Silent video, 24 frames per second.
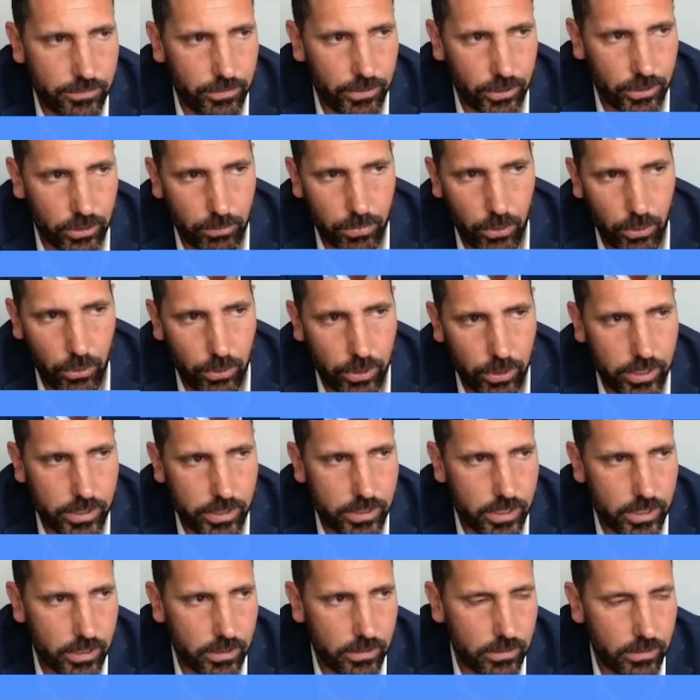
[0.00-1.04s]
their
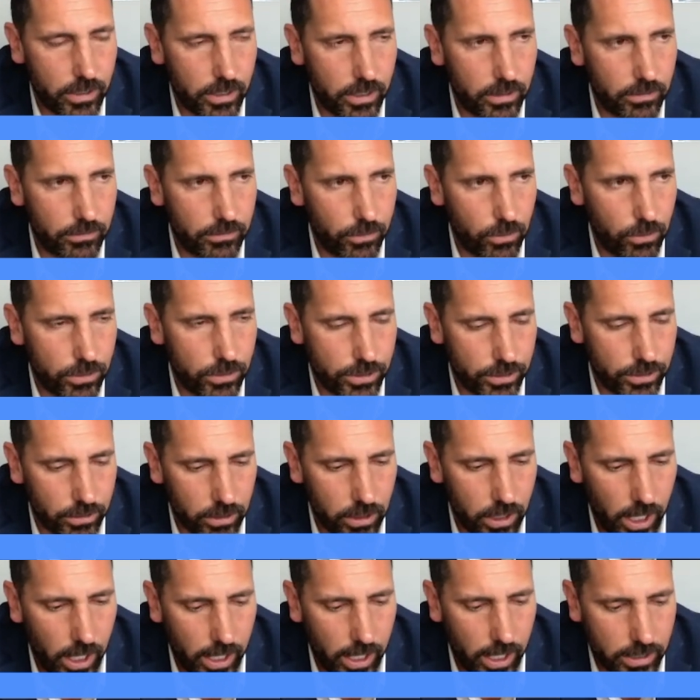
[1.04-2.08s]
employees, and of course their
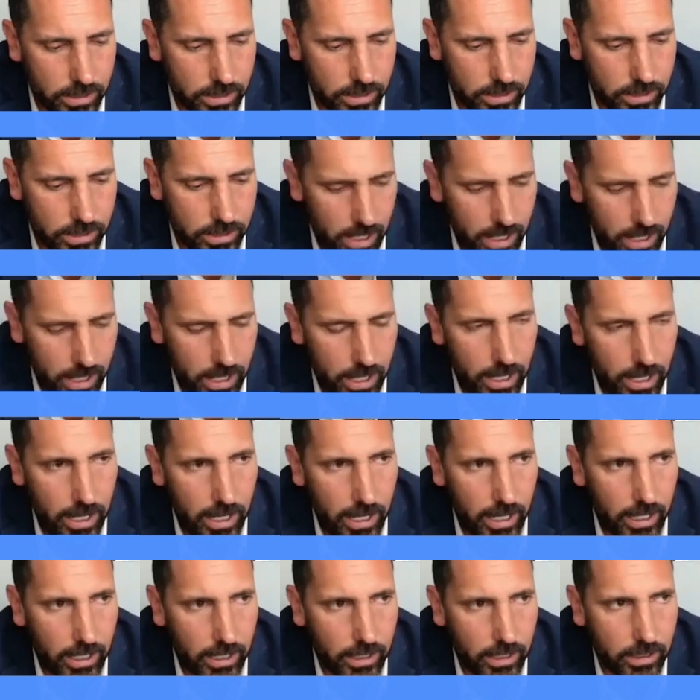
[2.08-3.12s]
clients,
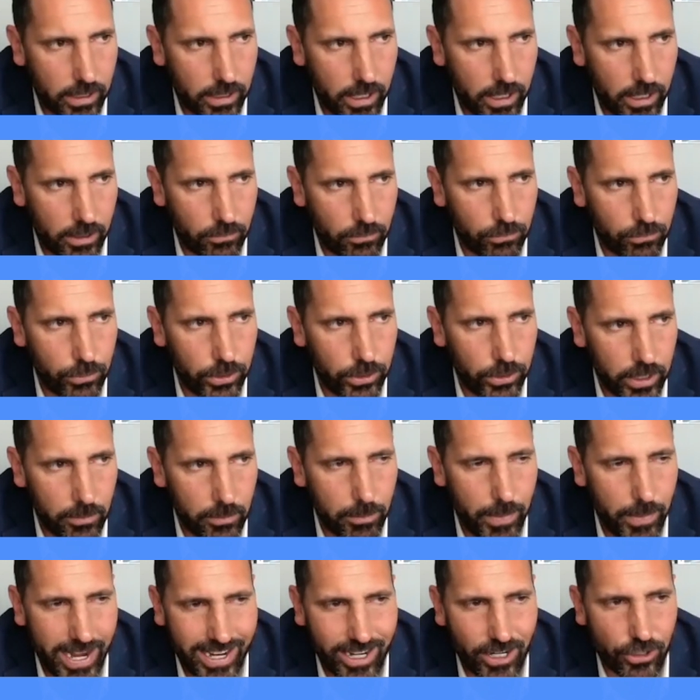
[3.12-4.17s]
and really
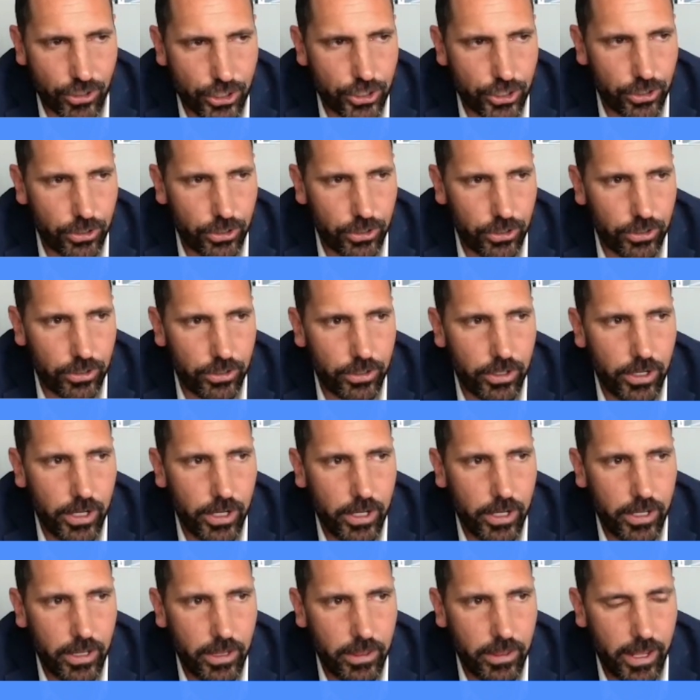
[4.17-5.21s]
making sure
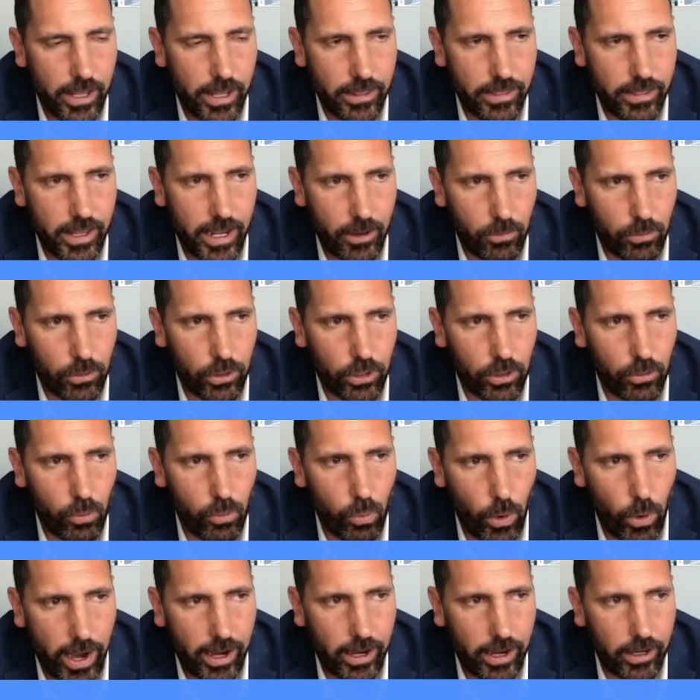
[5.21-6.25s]
that they were
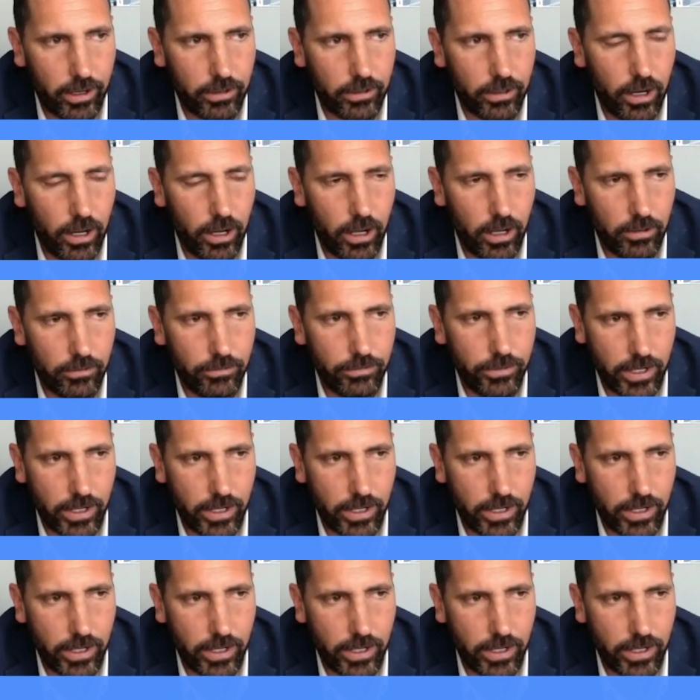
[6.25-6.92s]
aware of.